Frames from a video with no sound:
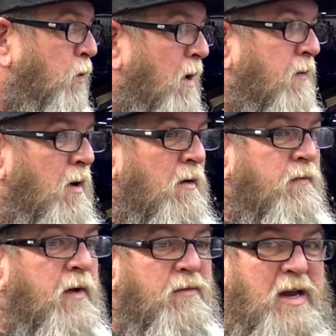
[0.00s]

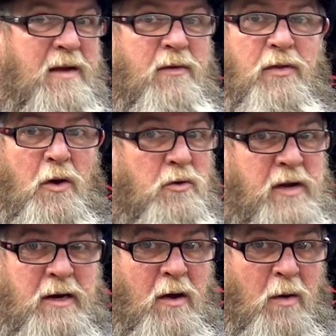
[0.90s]
1,250, even
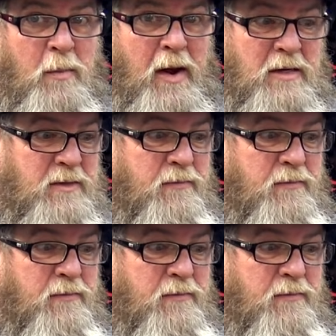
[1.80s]
1,300 pounds,